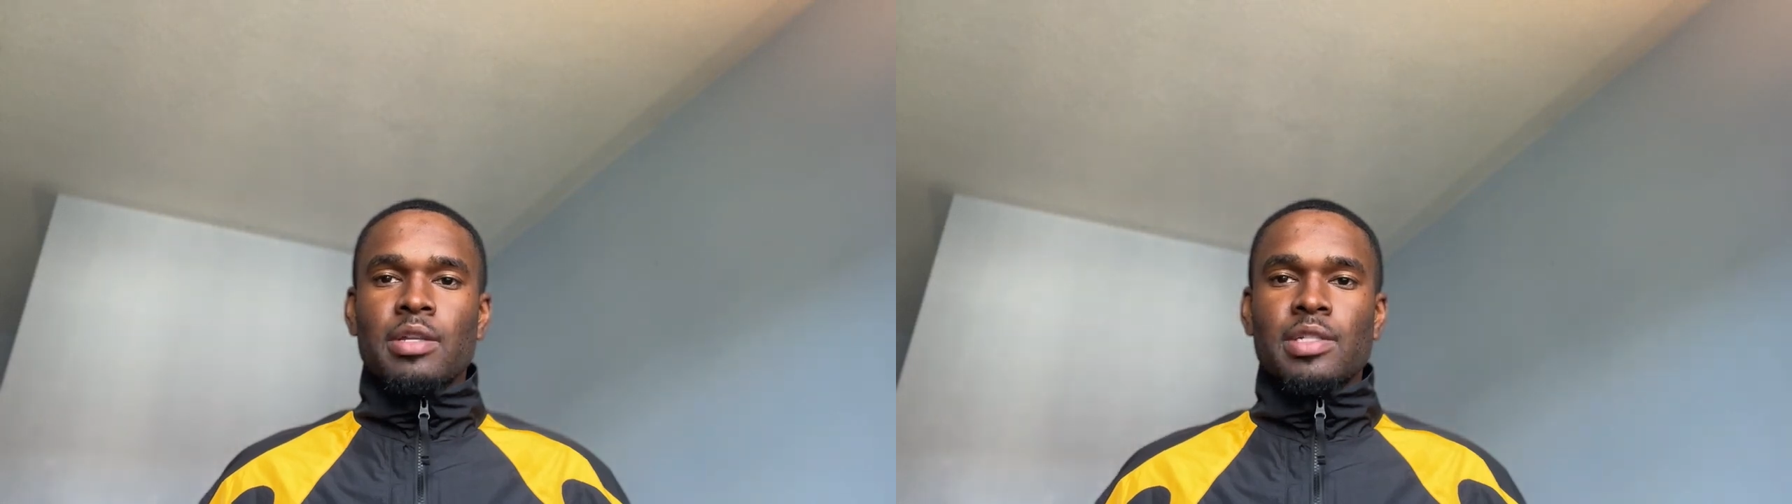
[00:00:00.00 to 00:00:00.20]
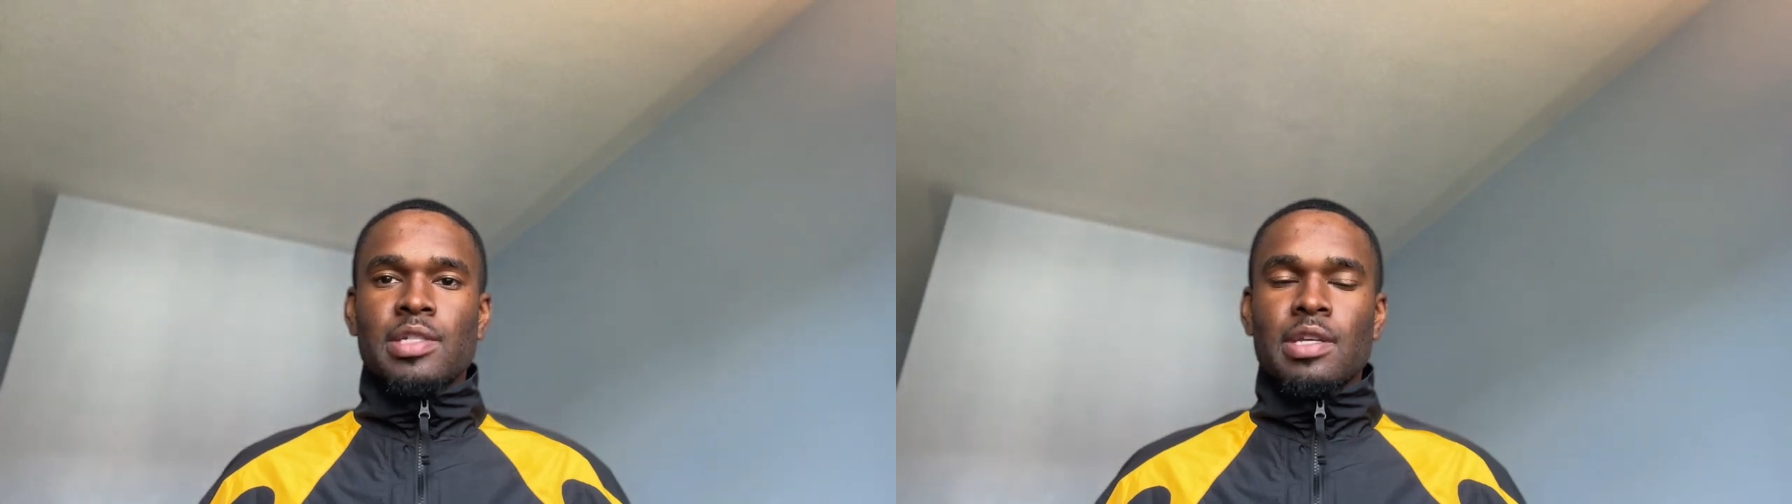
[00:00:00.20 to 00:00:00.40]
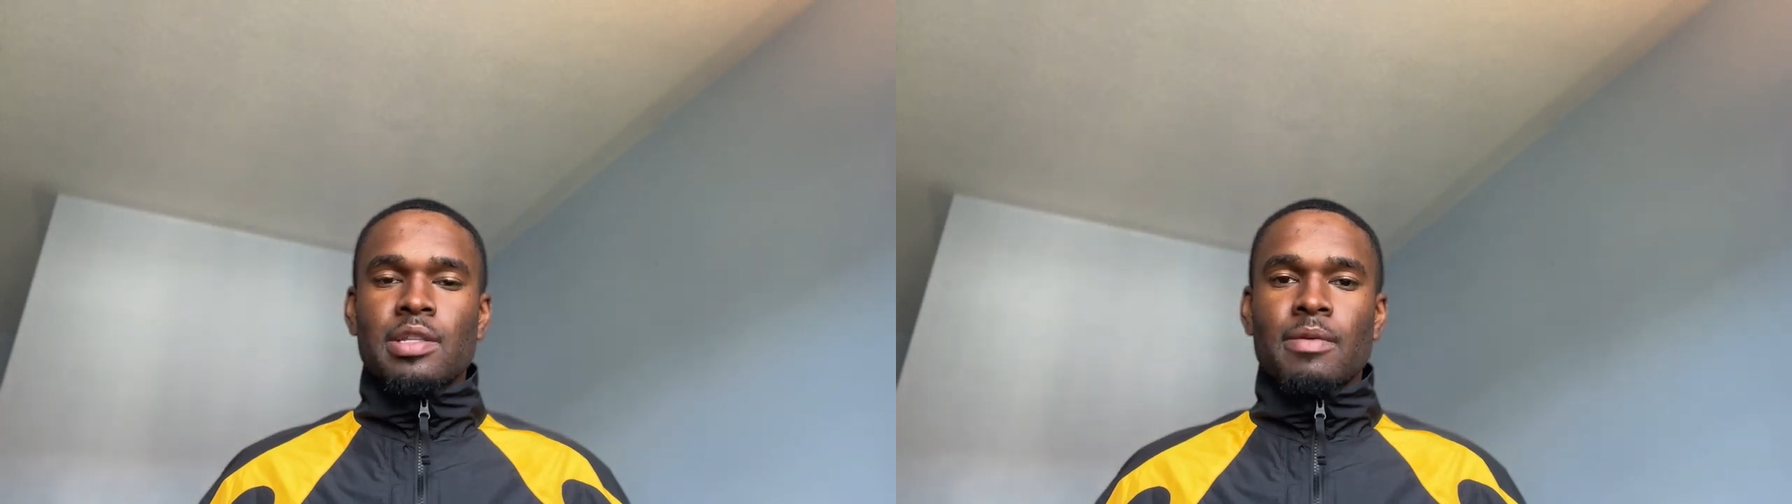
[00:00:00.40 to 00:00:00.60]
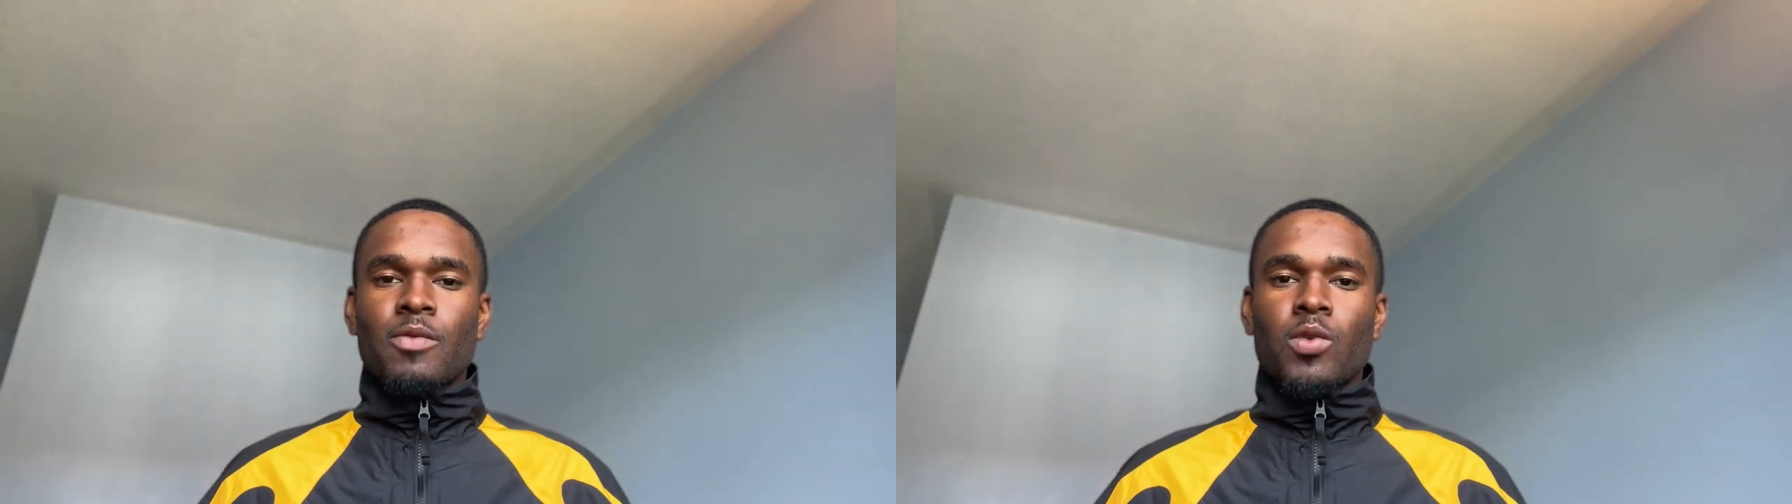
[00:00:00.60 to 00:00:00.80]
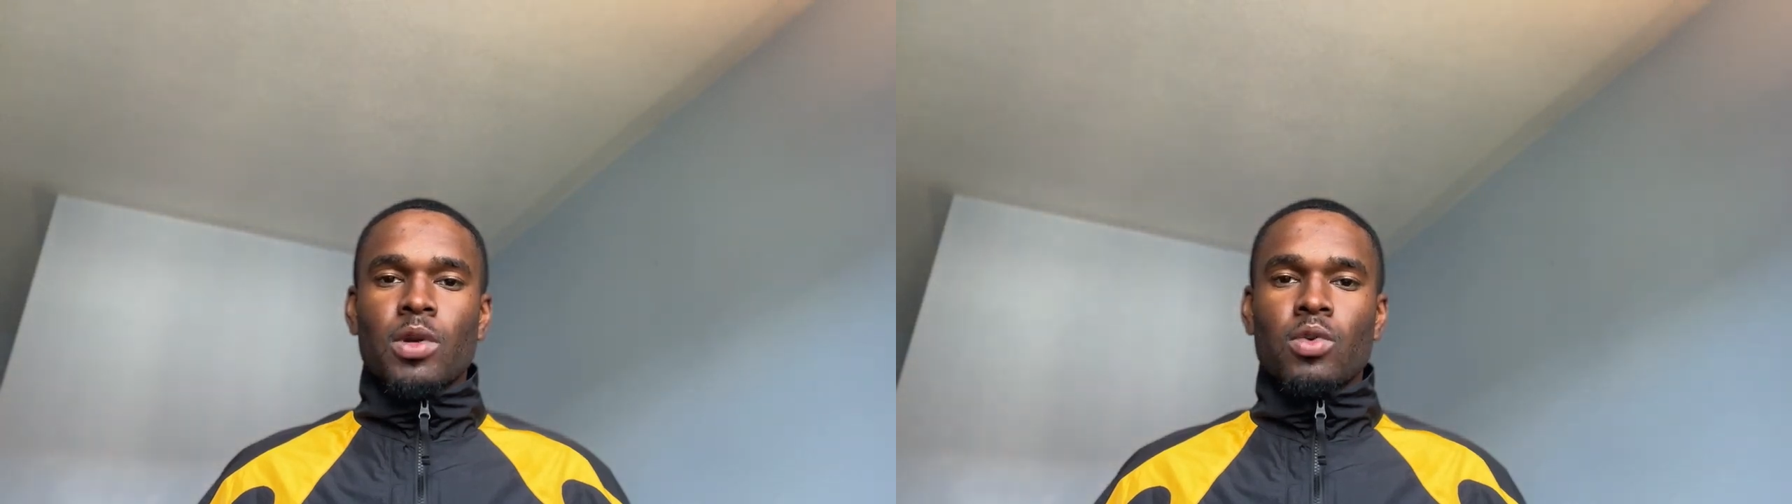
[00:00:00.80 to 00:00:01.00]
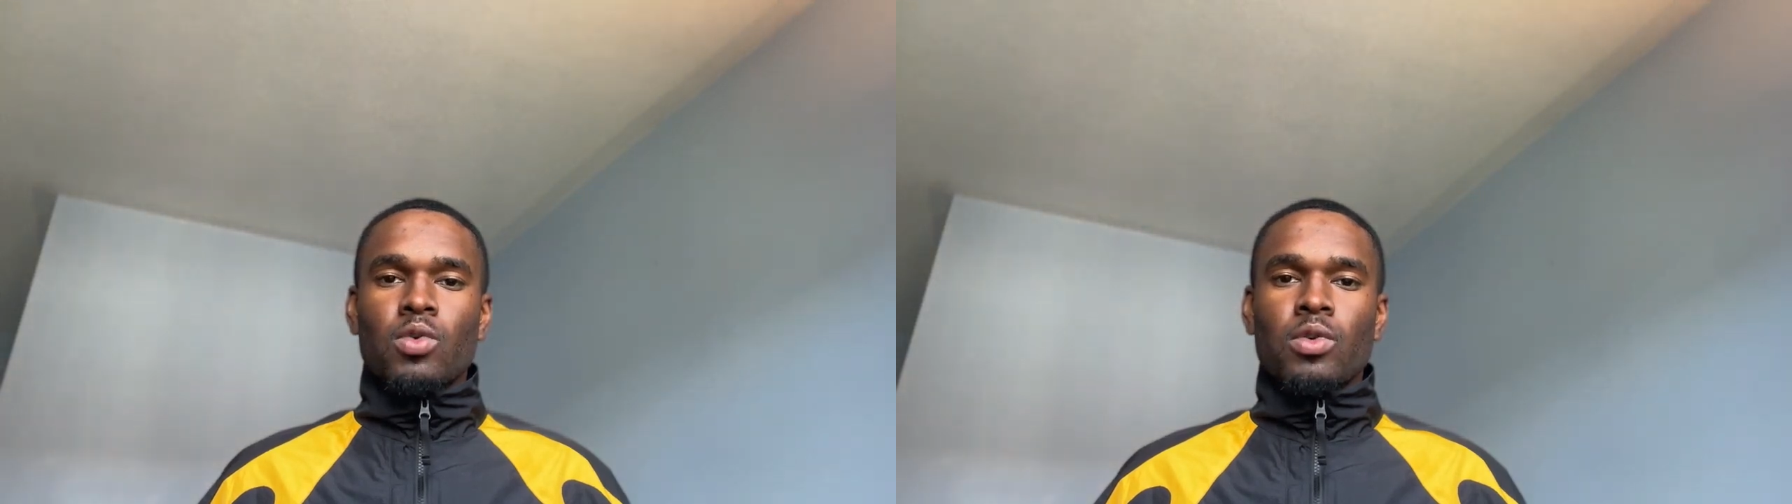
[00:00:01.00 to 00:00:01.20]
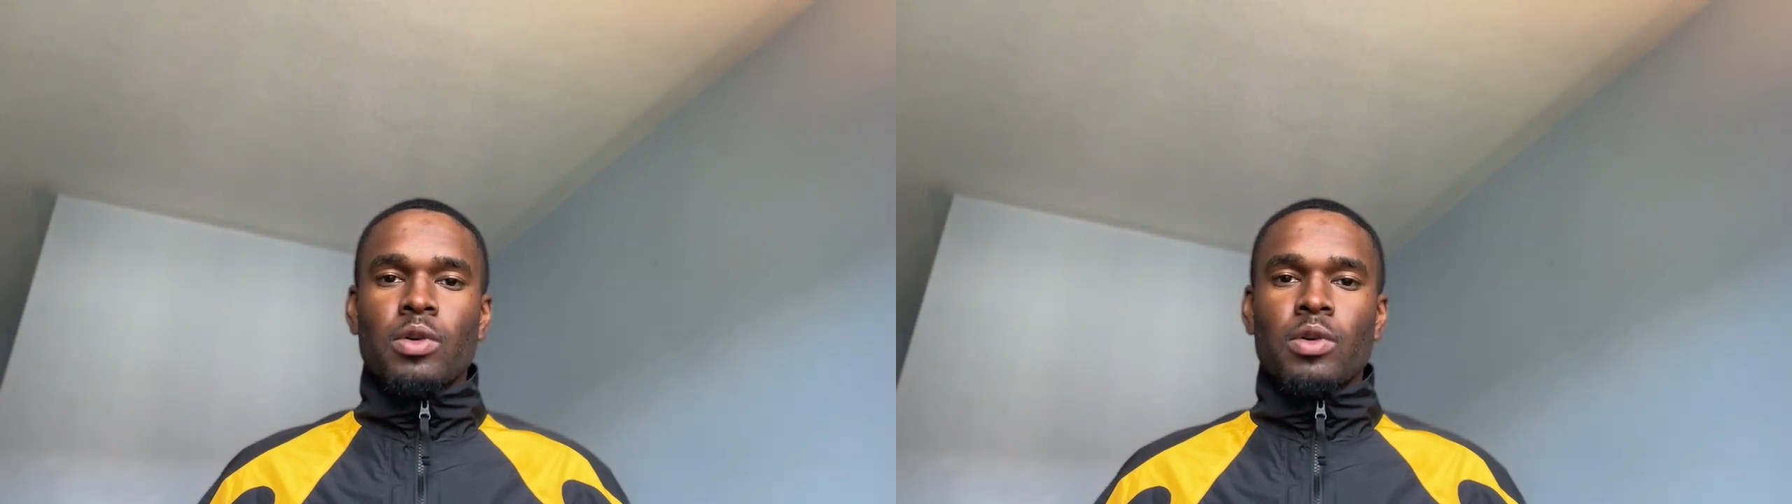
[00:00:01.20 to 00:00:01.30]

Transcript: see them for who